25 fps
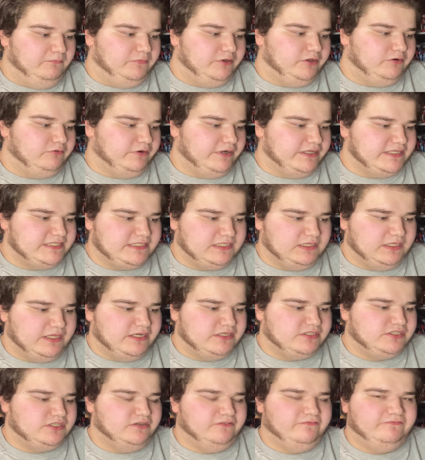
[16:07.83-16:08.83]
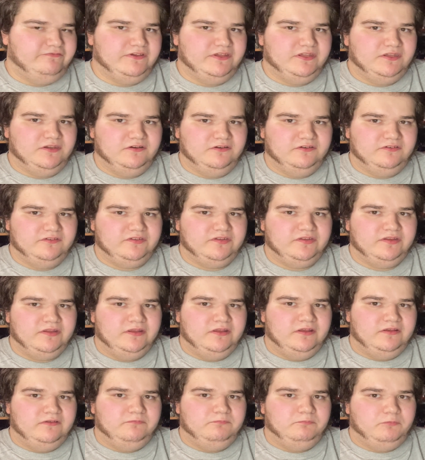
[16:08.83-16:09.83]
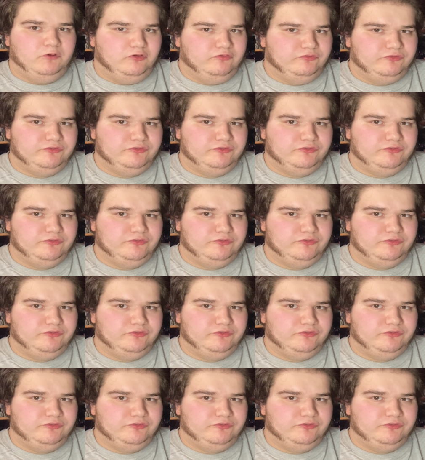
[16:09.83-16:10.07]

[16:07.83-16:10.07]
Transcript: Great selection of figures, both